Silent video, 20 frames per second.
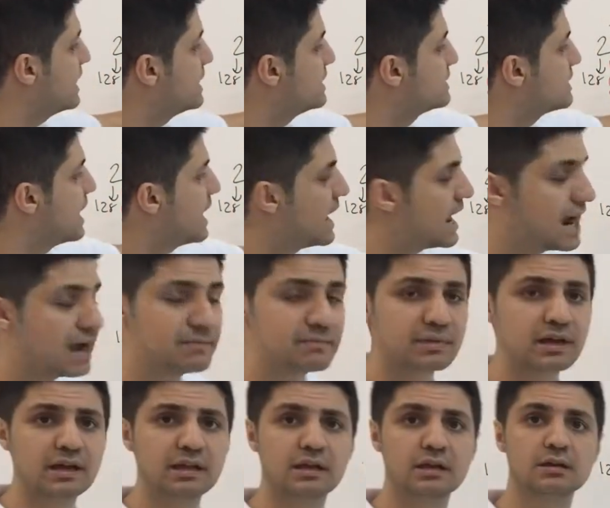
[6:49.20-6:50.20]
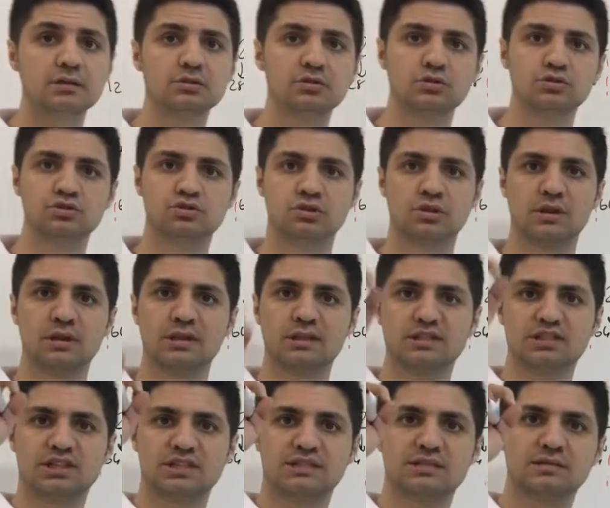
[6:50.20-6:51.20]
is I'm gonna use
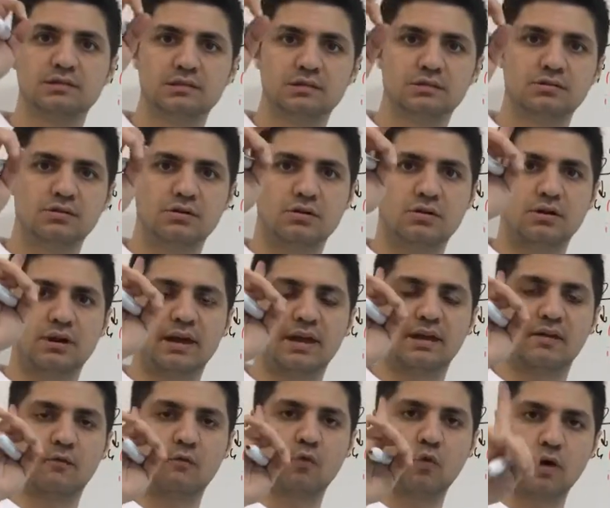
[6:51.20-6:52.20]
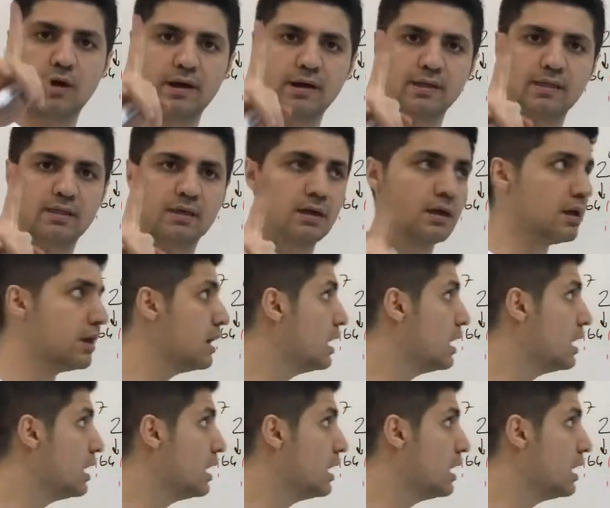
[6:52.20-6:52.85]
just 0 and 1,